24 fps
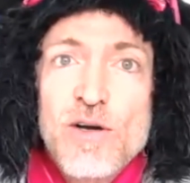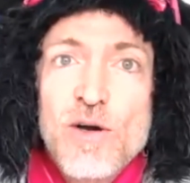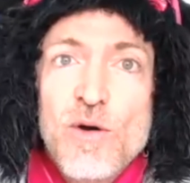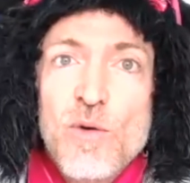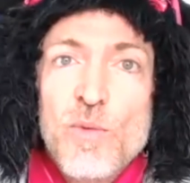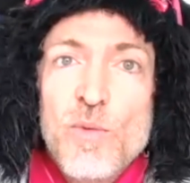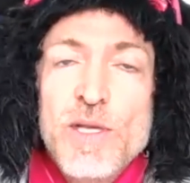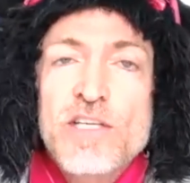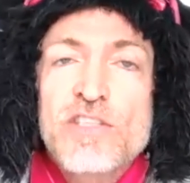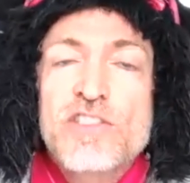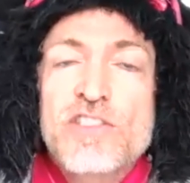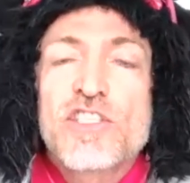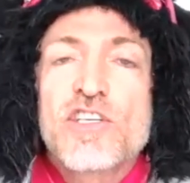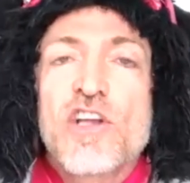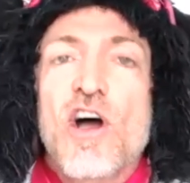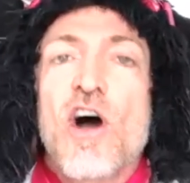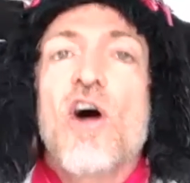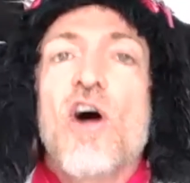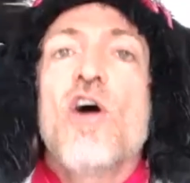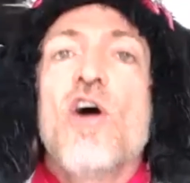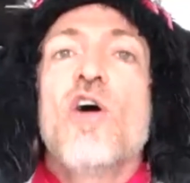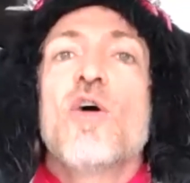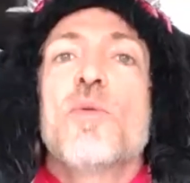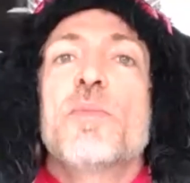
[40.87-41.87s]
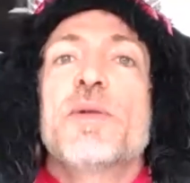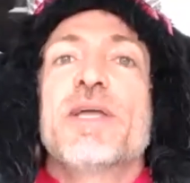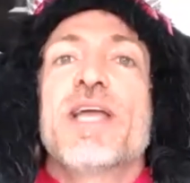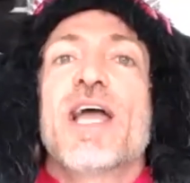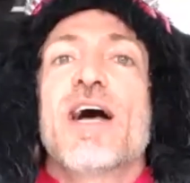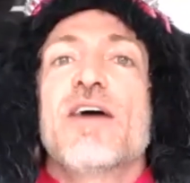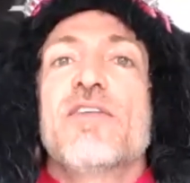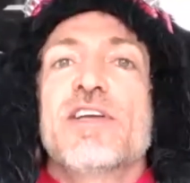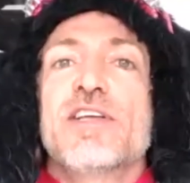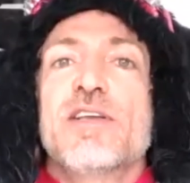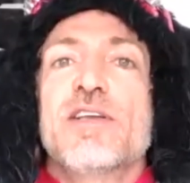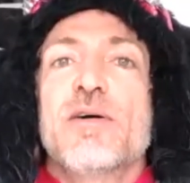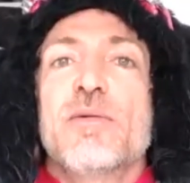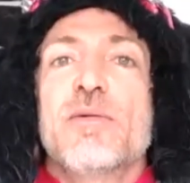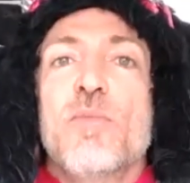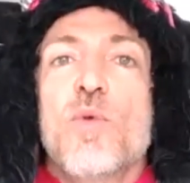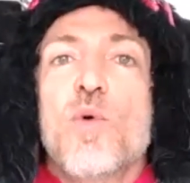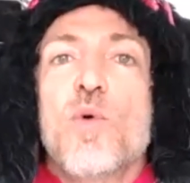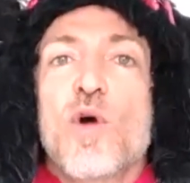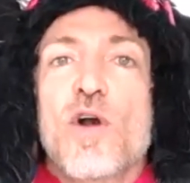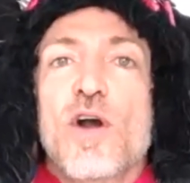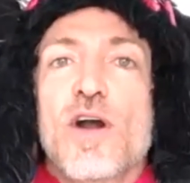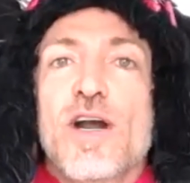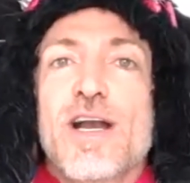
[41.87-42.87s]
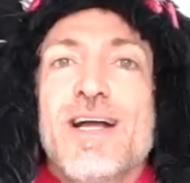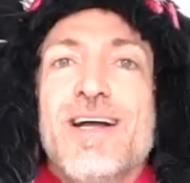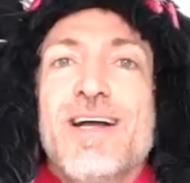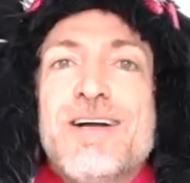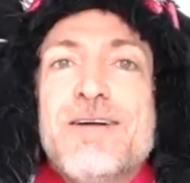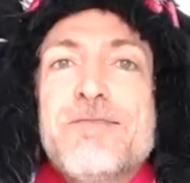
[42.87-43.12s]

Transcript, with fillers: We should all be having more